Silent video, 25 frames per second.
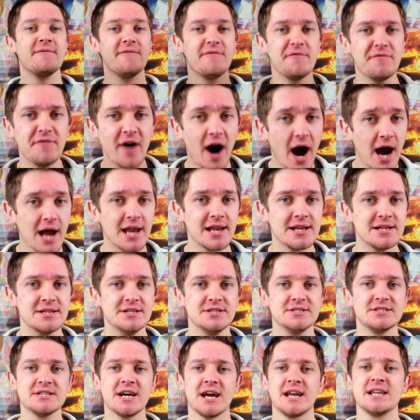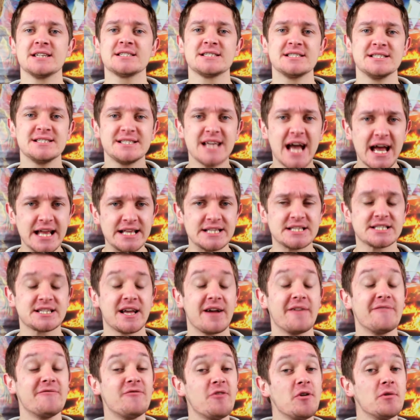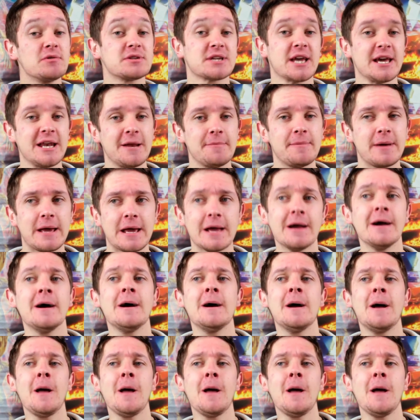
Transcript: violent and as intense as I thought it was going to be,